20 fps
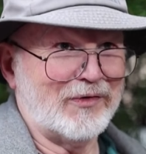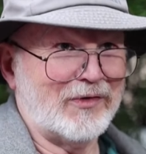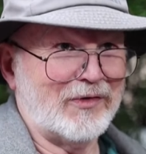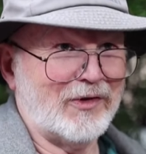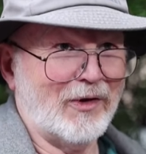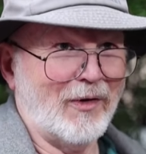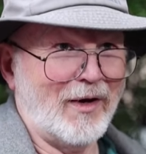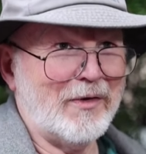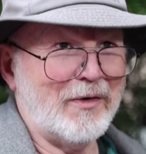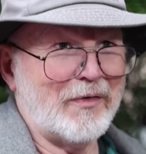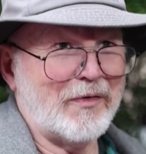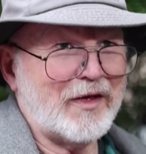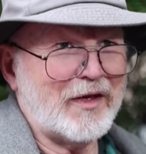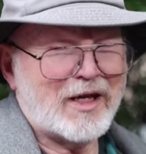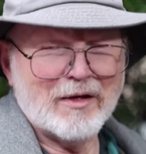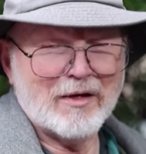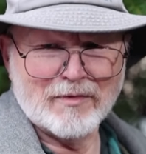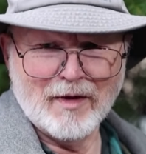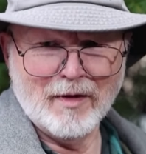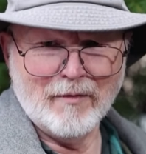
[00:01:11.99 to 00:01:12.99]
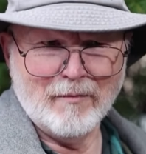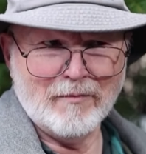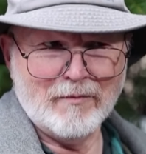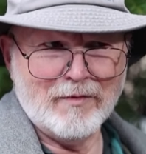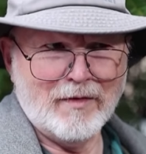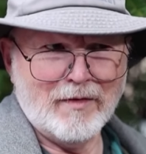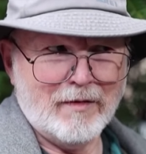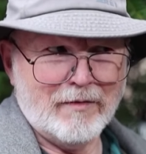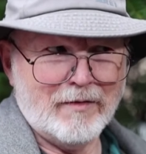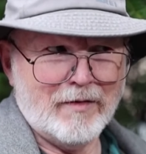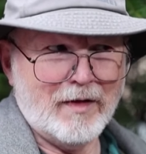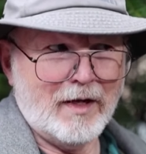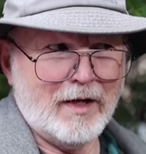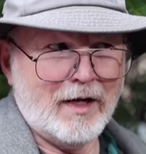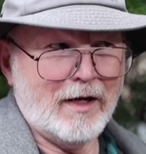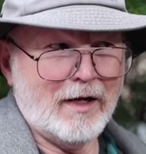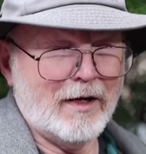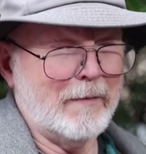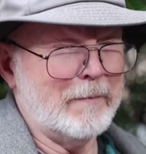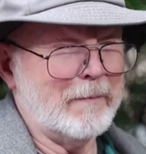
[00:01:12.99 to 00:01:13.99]
So I don't think it, the the,
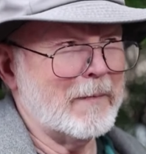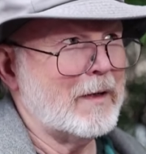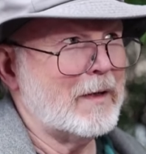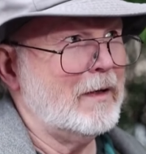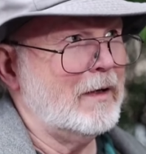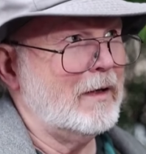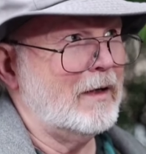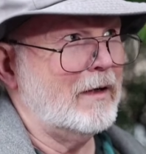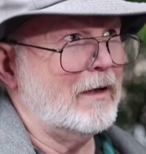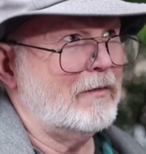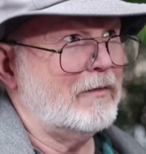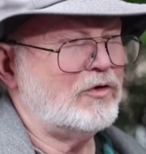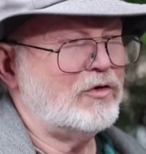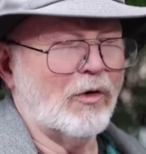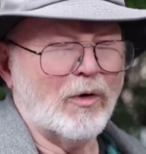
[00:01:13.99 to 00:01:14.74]
the uh,